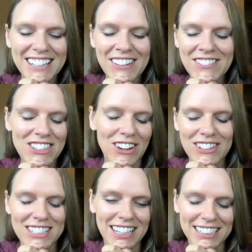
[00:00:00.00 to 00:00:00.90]
I'm so
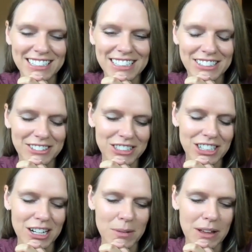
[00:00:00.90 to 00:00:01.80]
excited to
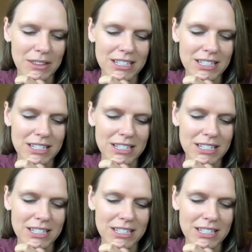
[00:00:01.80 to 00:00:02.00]
talk about this.